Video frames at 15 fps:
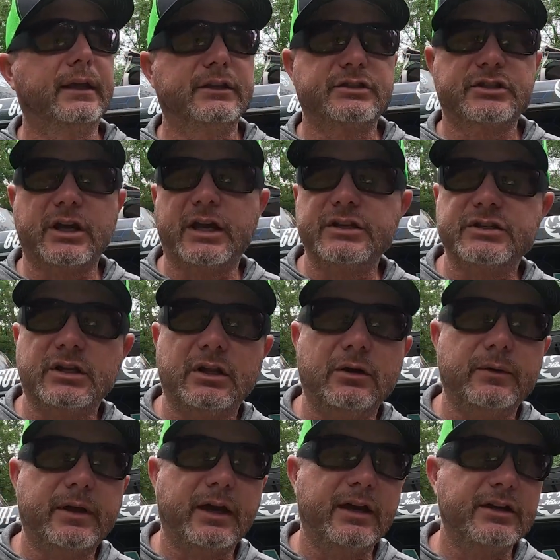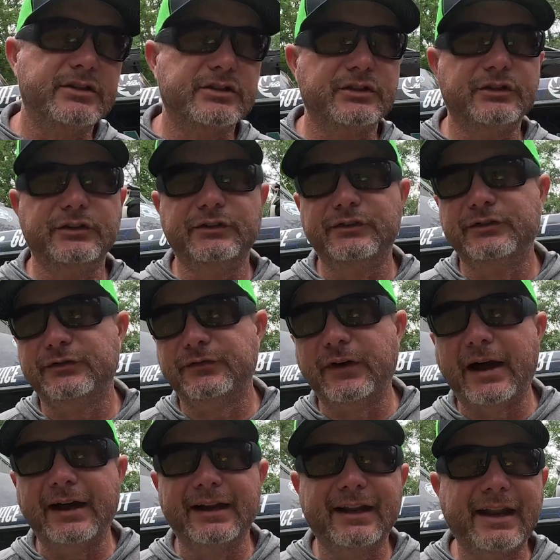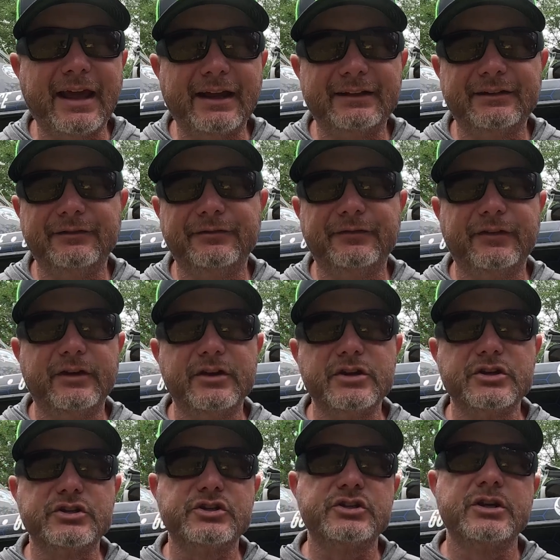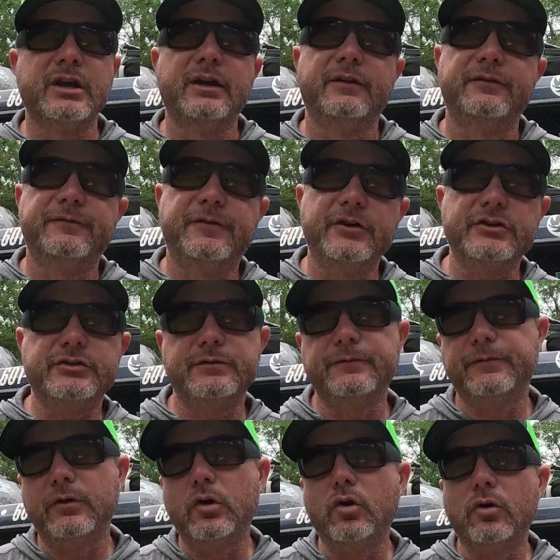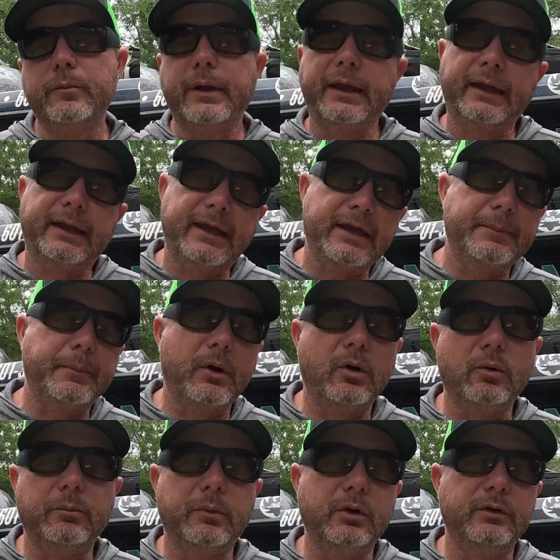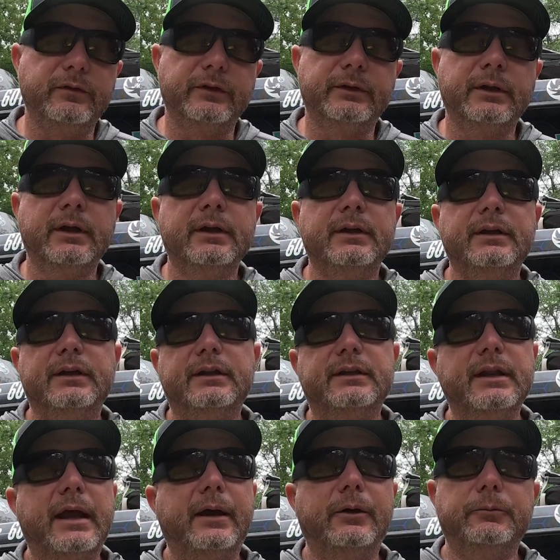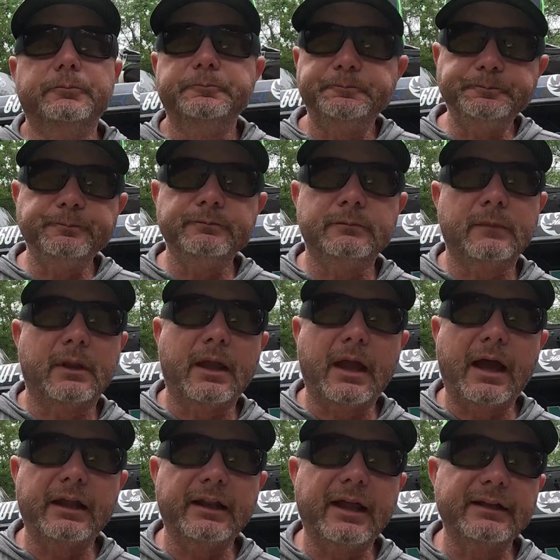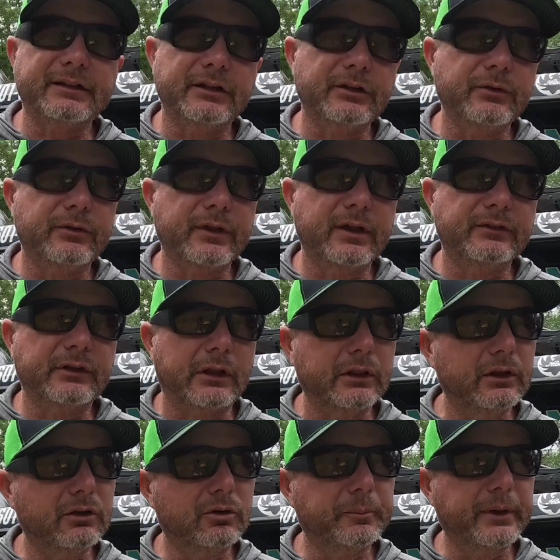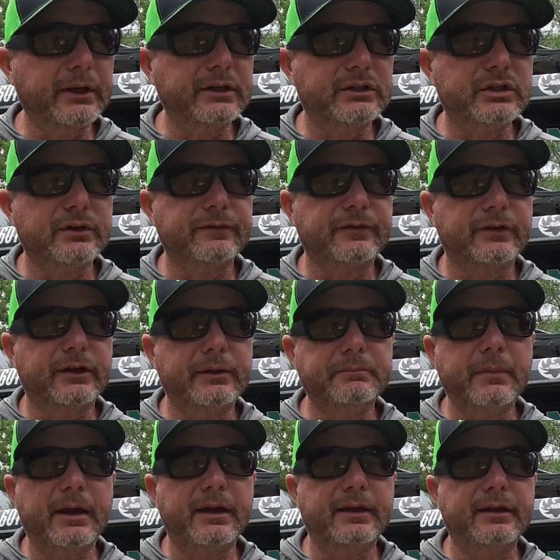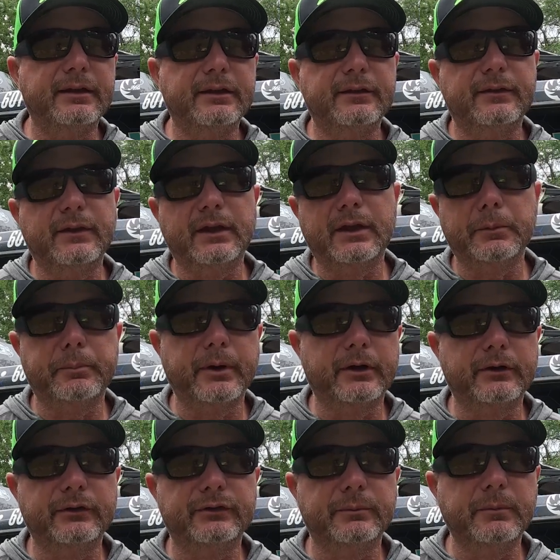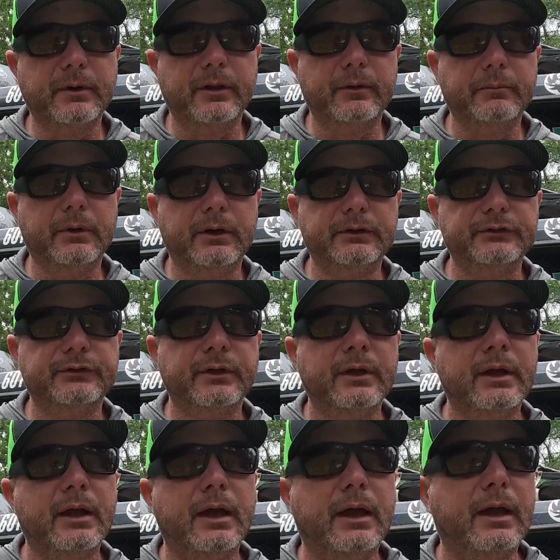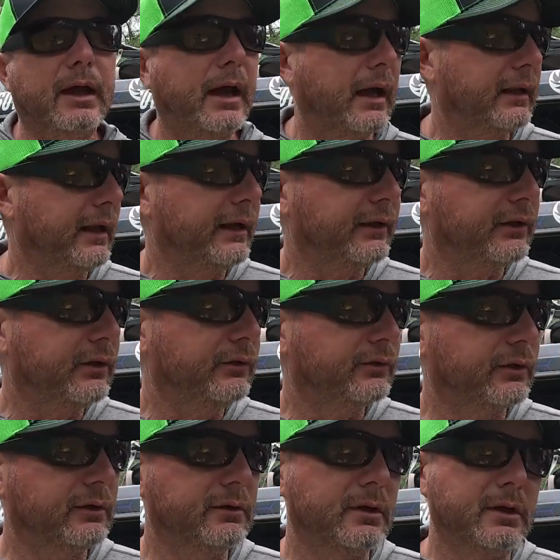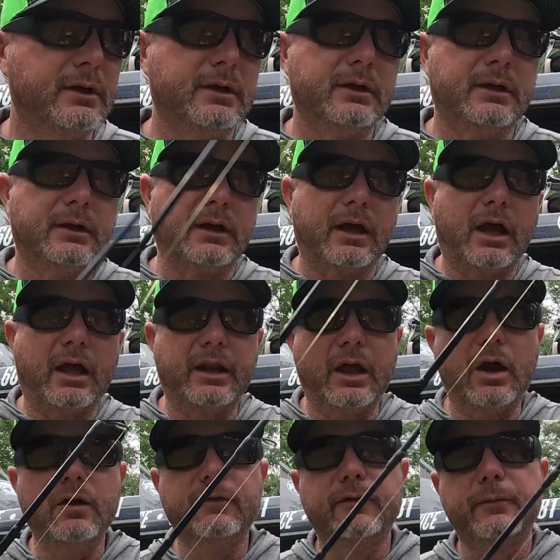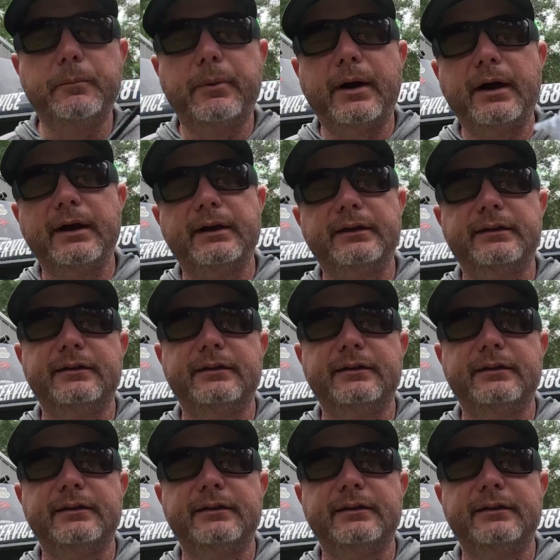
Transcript: changing locations, finding active fish, fishing for them, and keep on moving. Now I like to do things a little bit different in May than compared to some other months. I like using an overbite